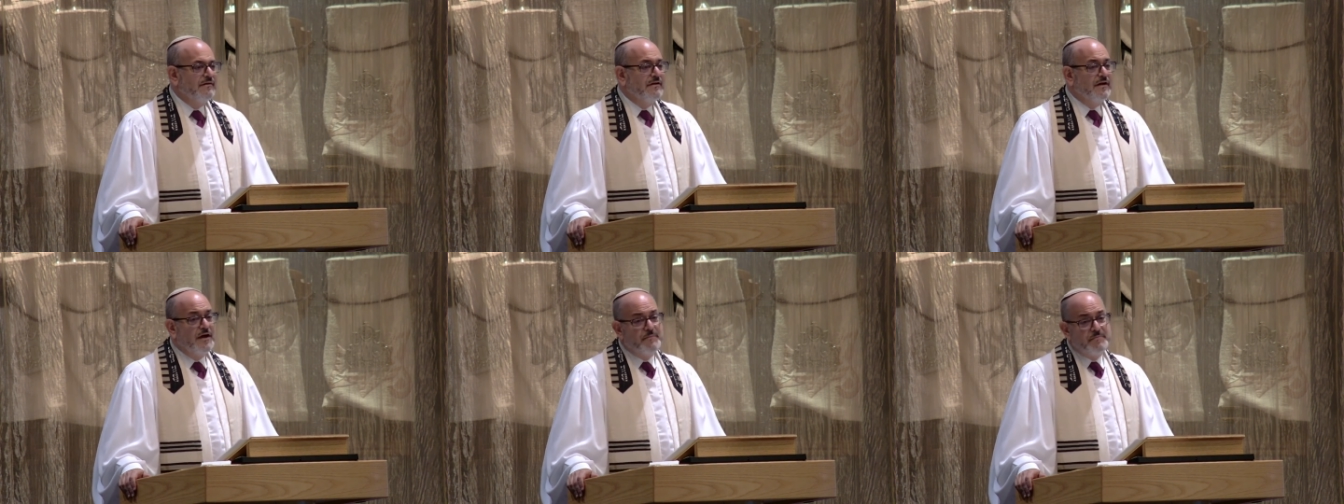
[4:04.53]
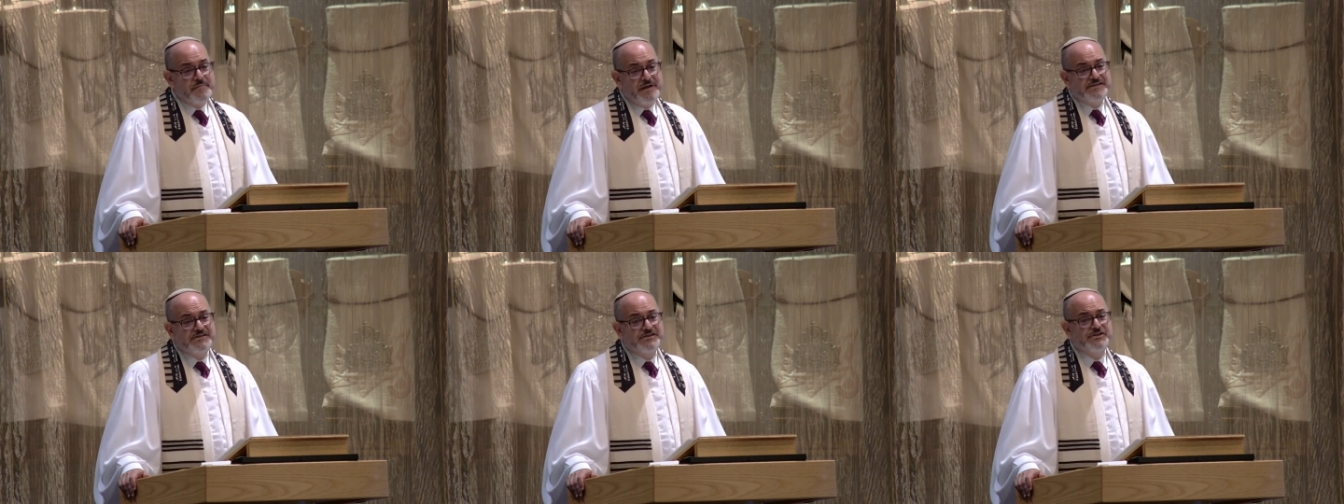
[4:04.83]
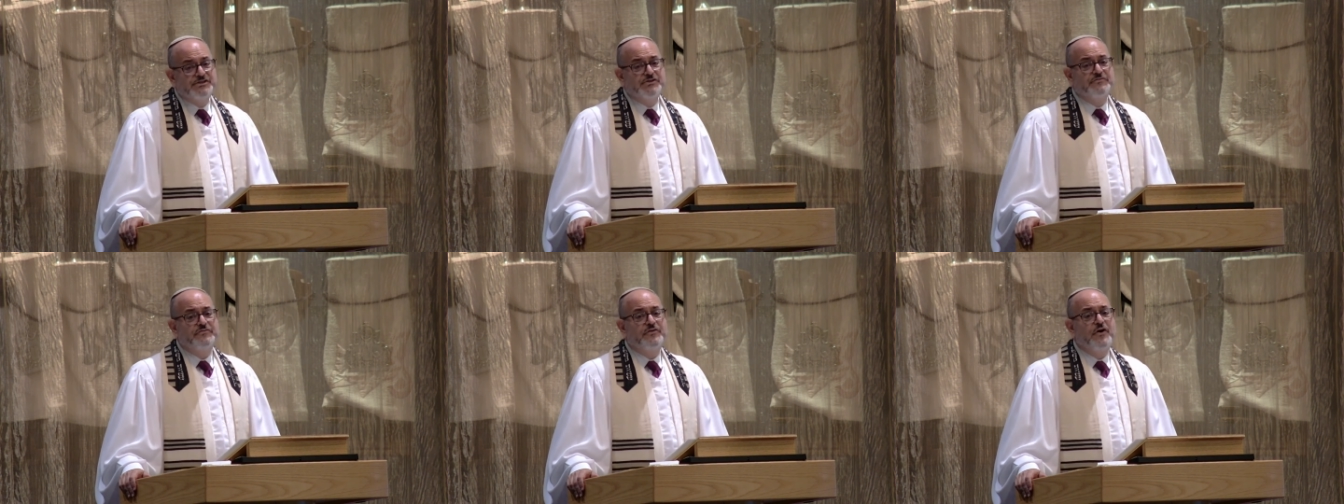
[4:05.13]
a
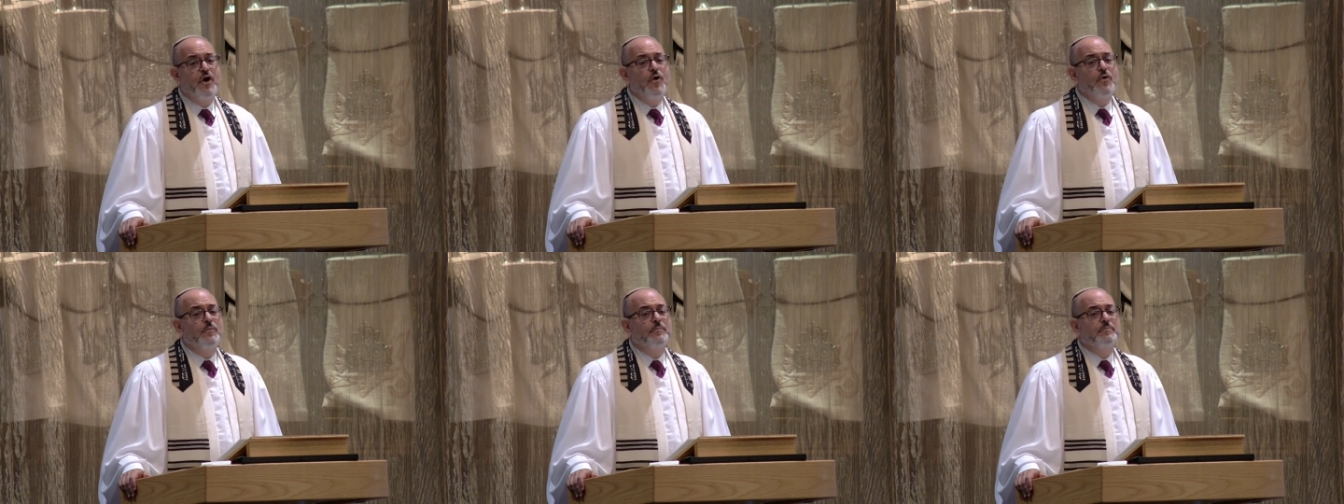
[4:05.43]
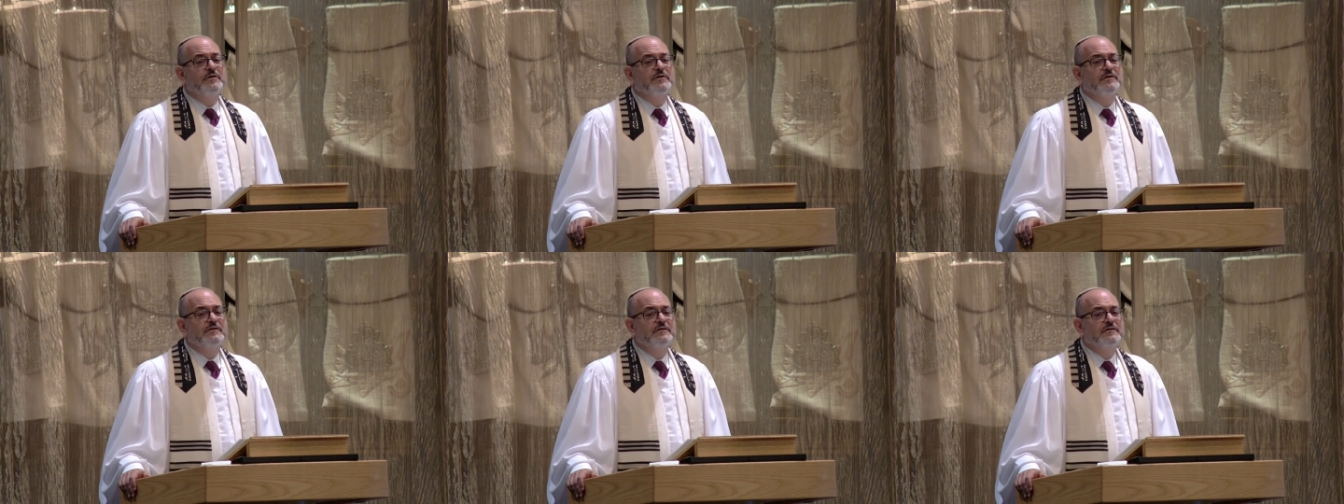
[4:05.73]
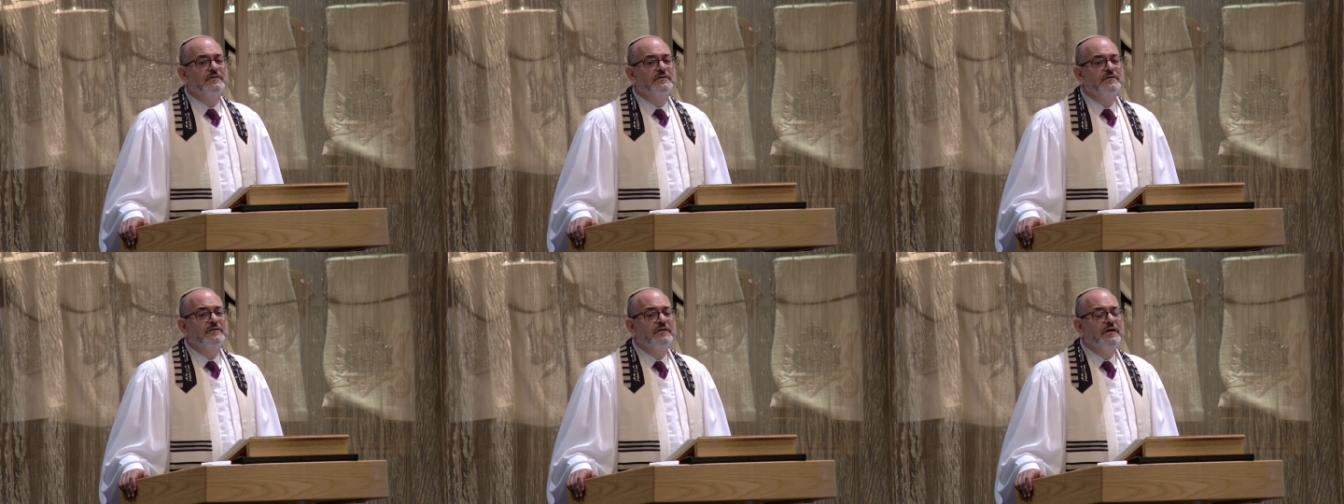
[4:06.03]
message of hope
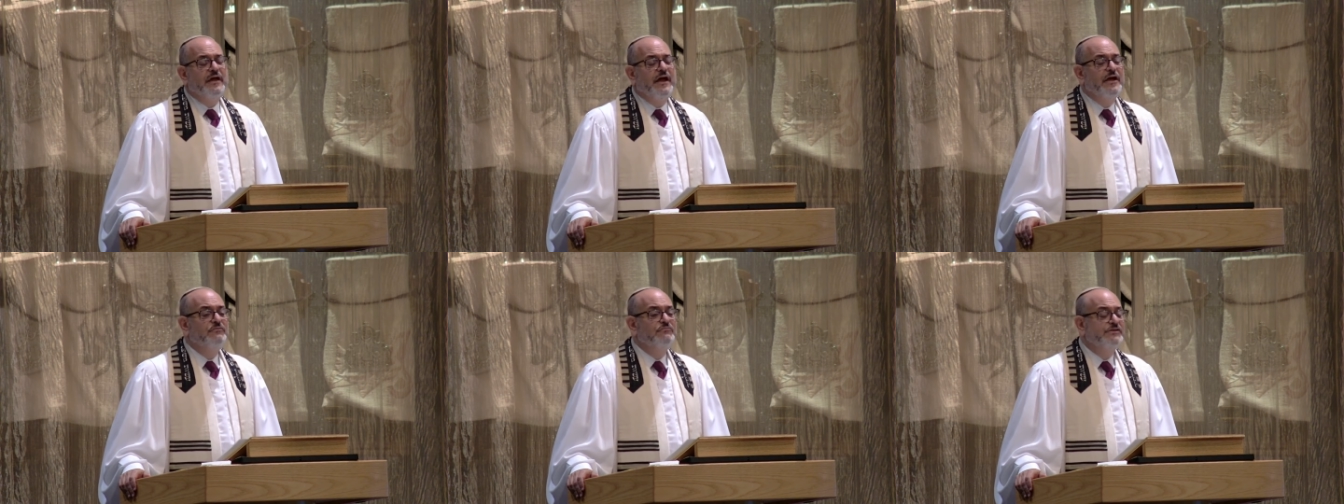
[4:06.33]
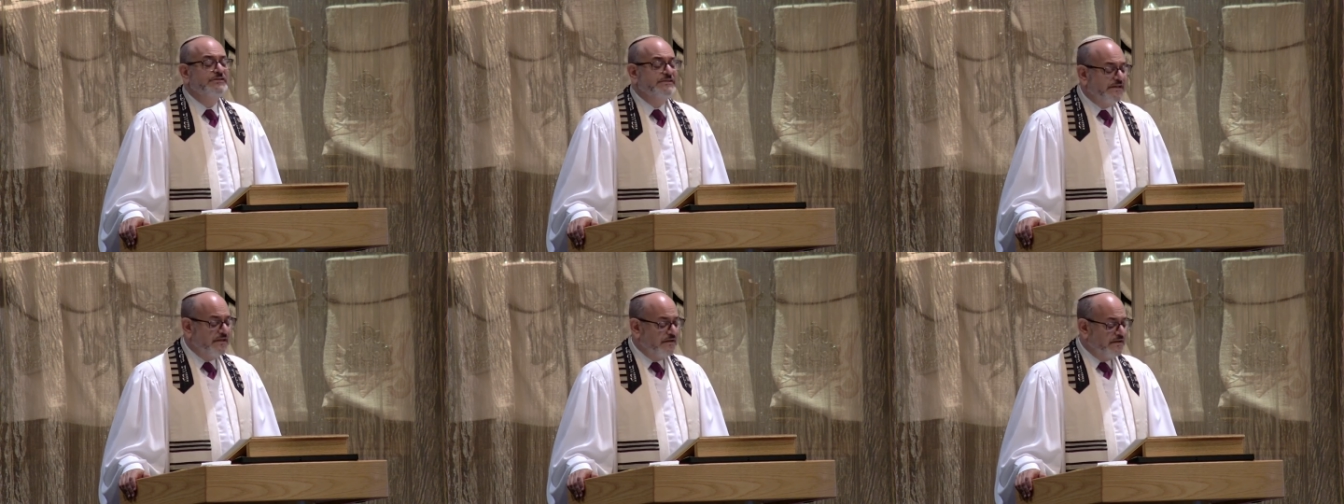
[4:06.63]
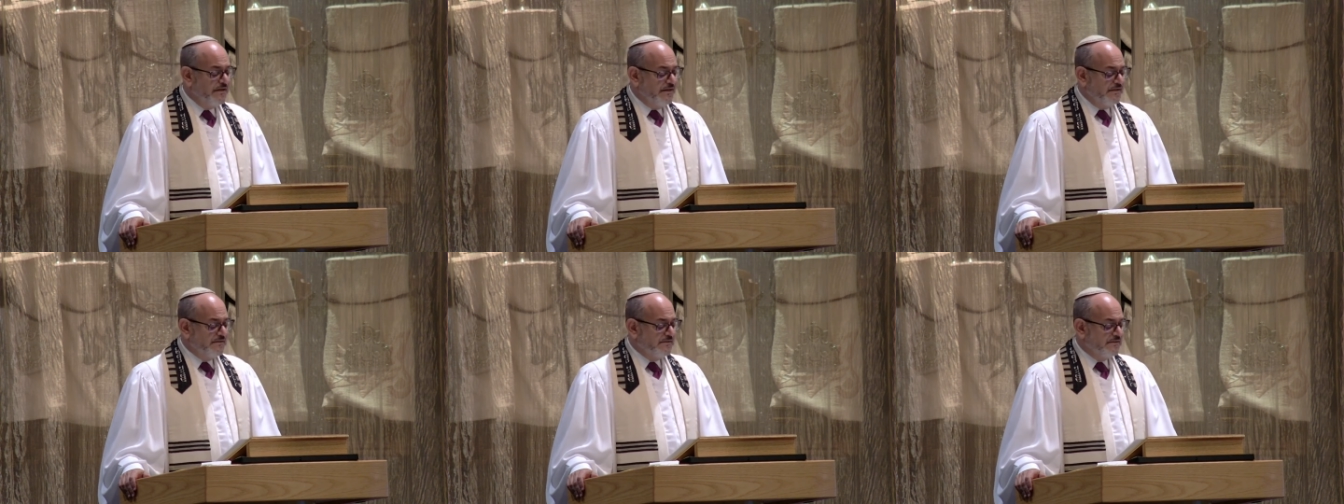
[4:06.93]
and
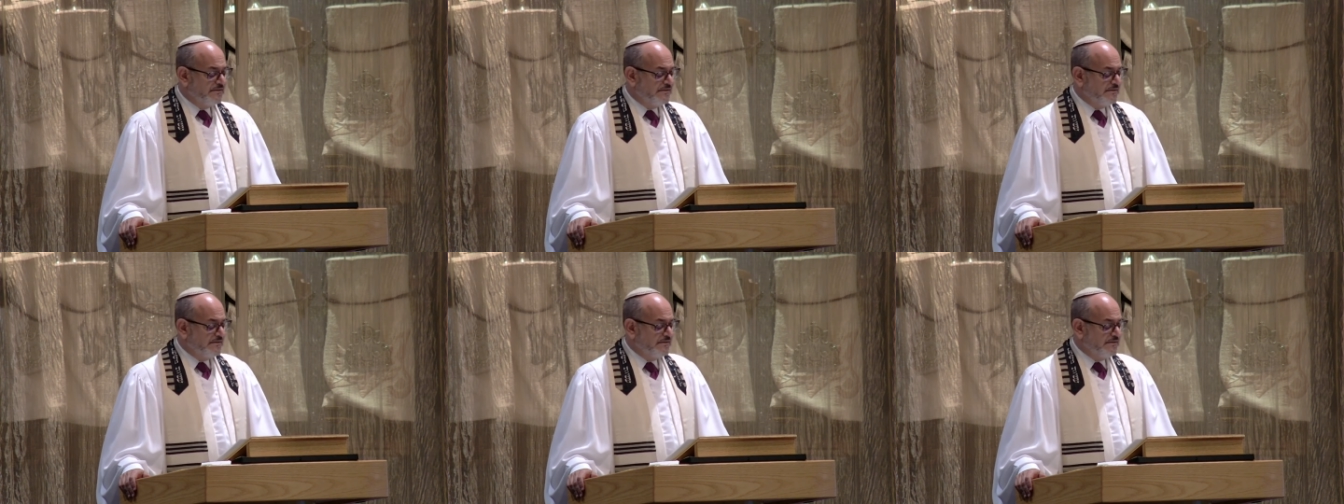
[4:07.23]
resilience.